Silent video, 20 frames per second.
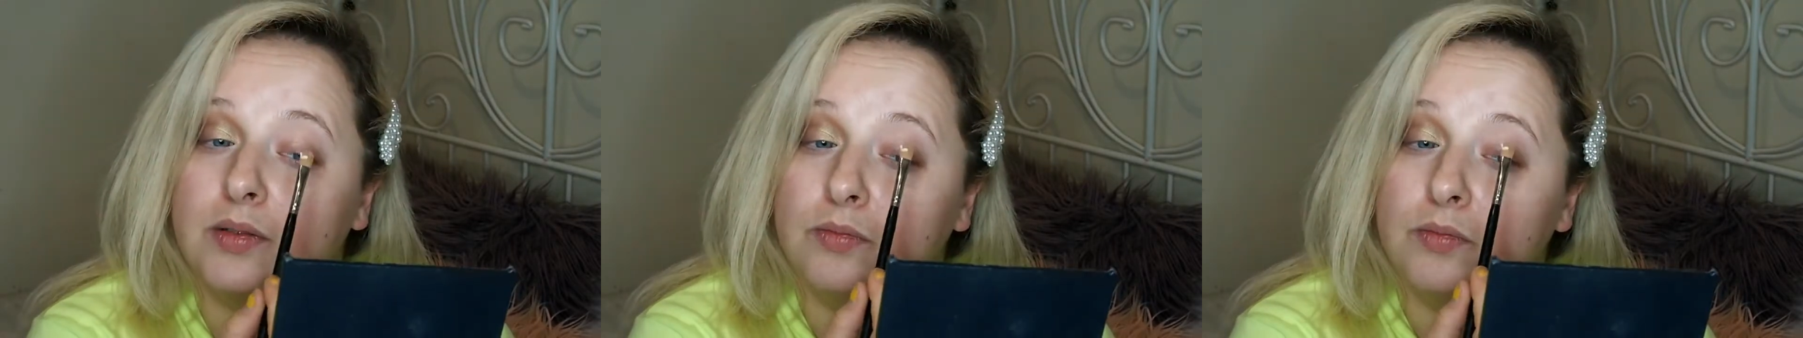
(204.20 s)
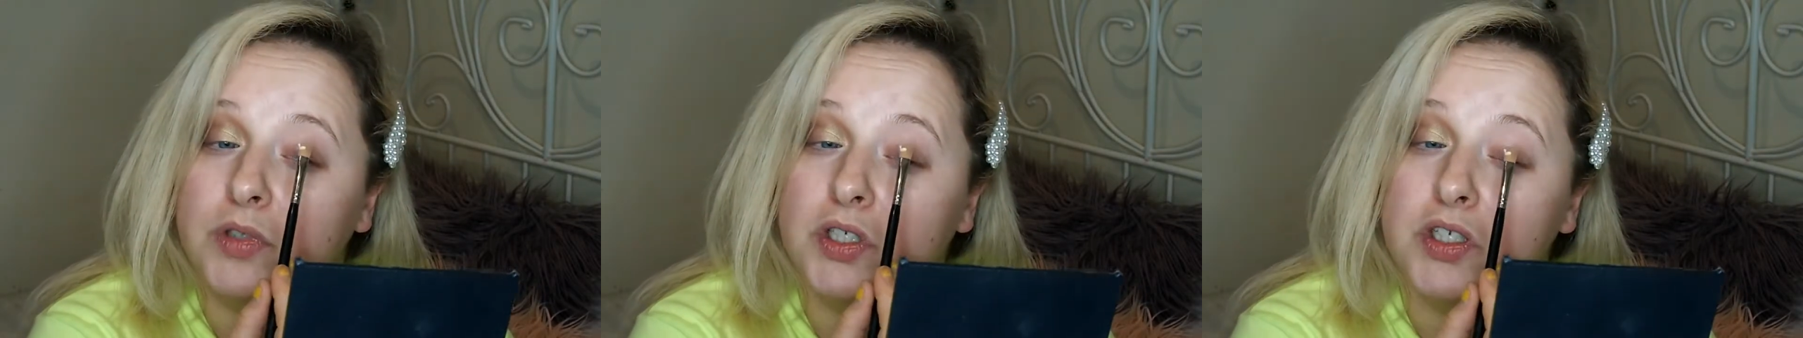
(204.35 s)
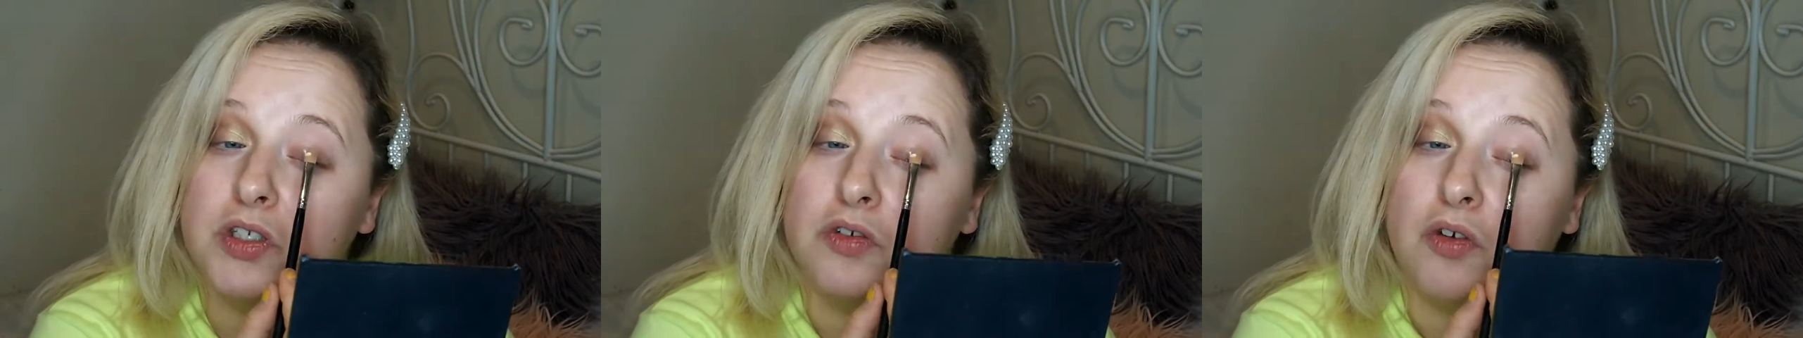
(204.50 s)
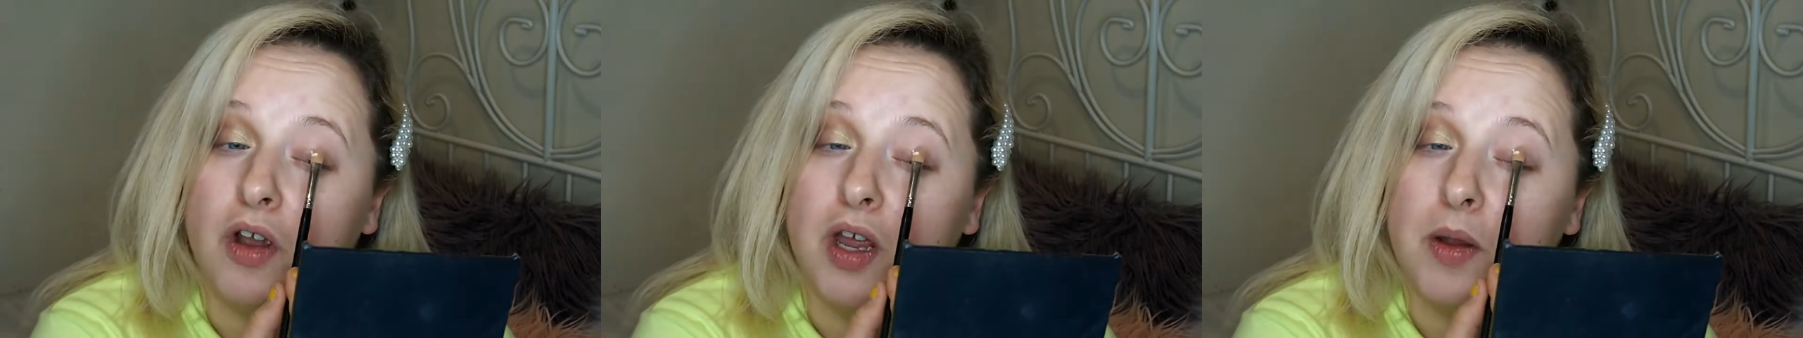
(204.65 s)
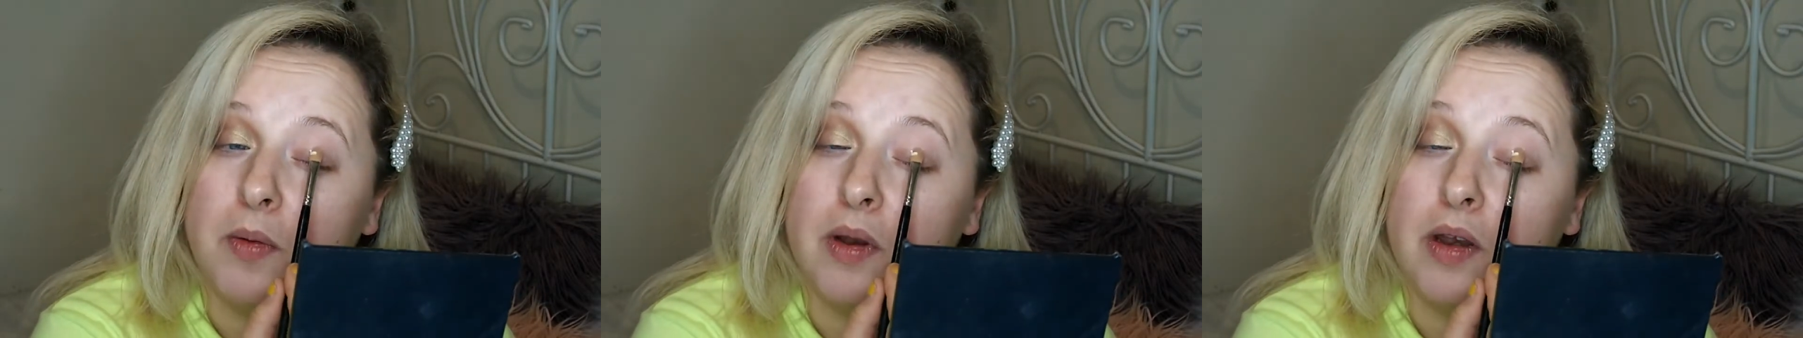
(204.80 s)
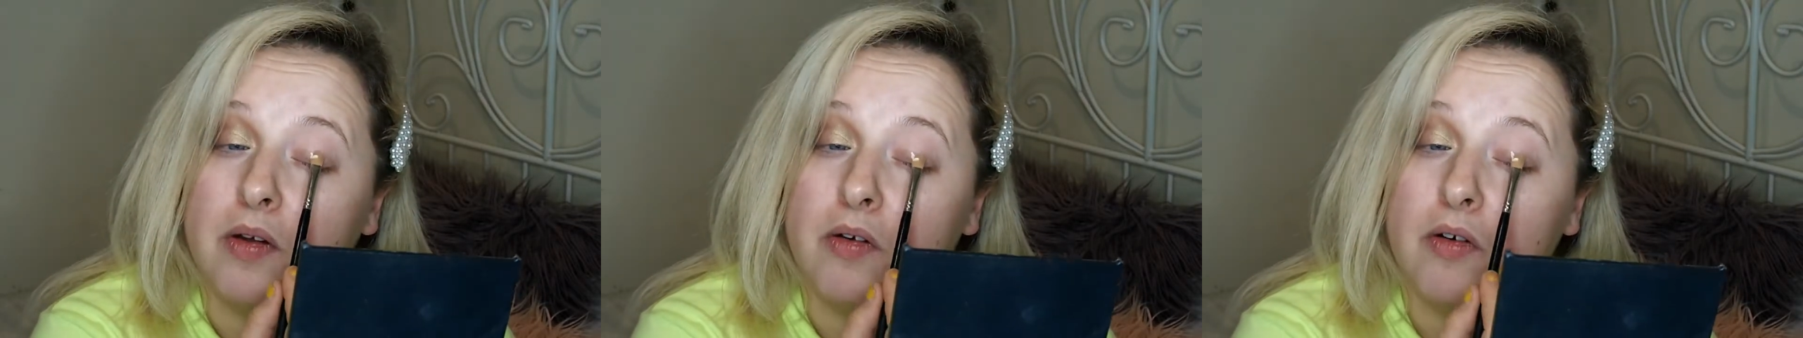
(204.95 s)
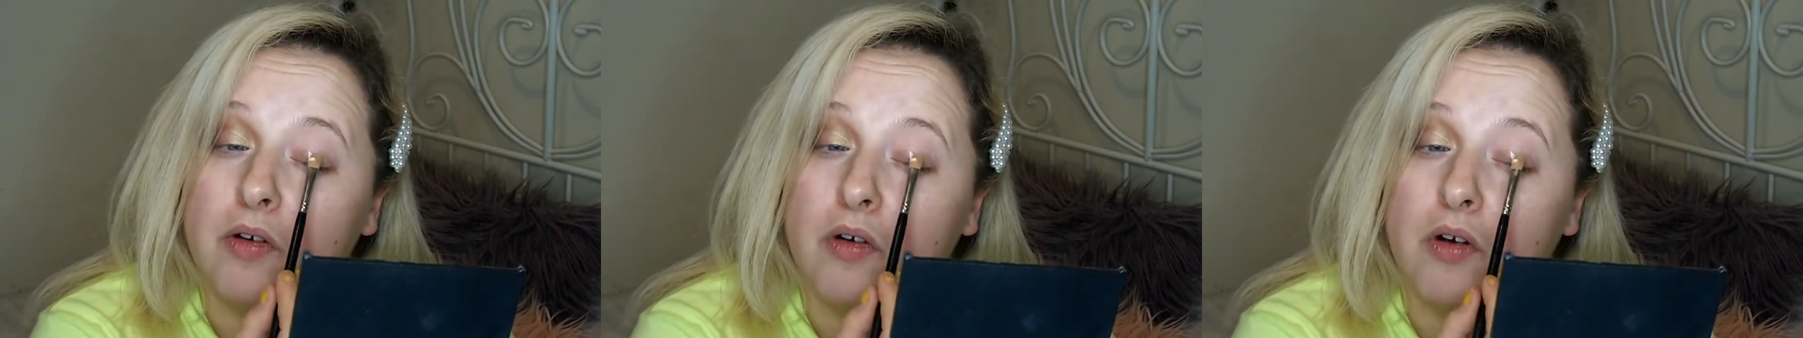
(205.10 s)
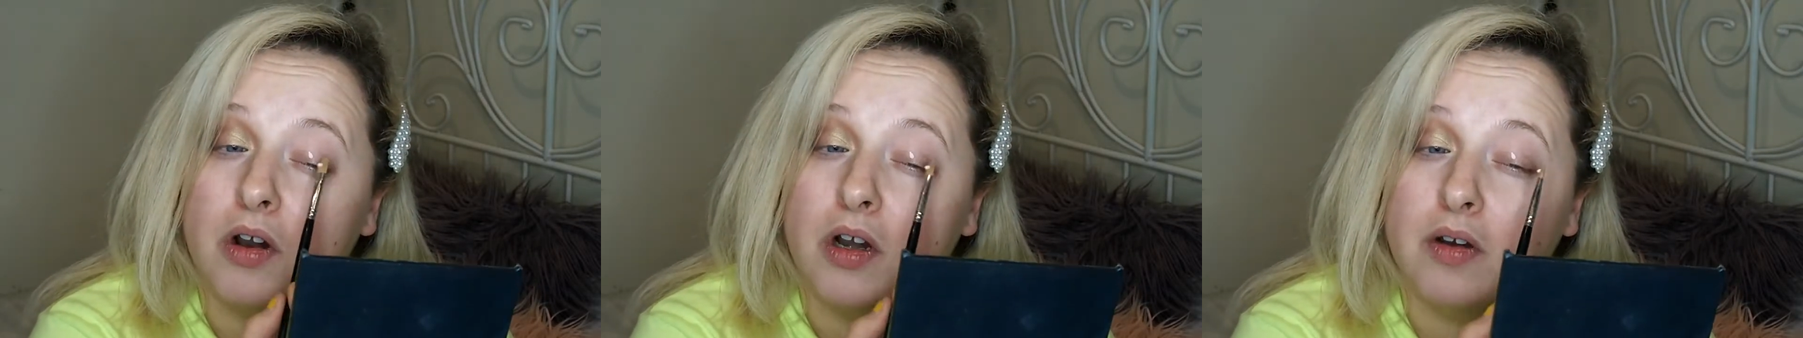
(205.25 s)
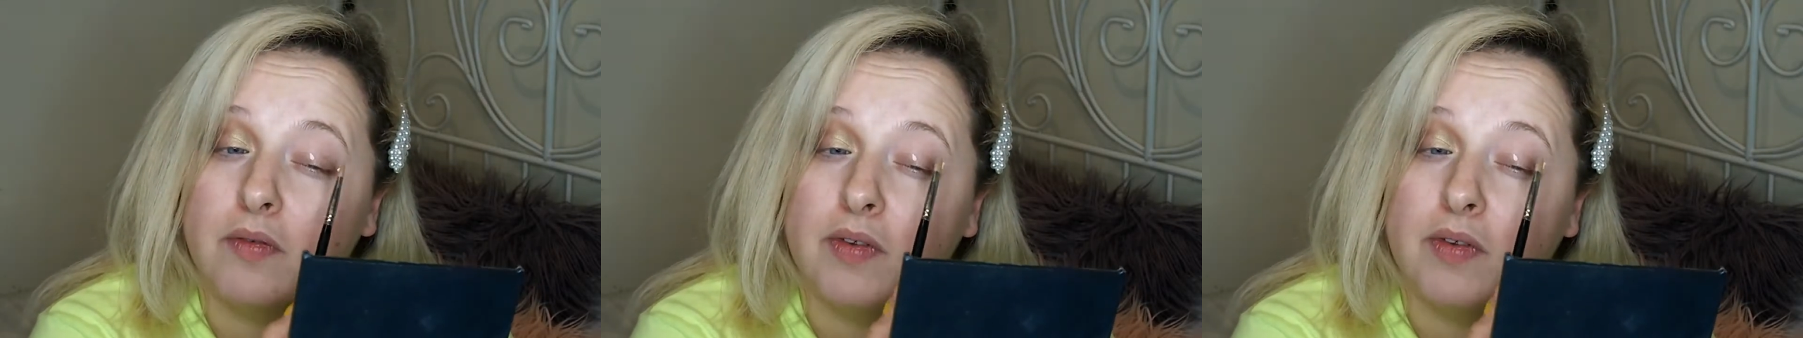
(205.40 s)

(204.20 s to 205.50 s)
which is great when you're recording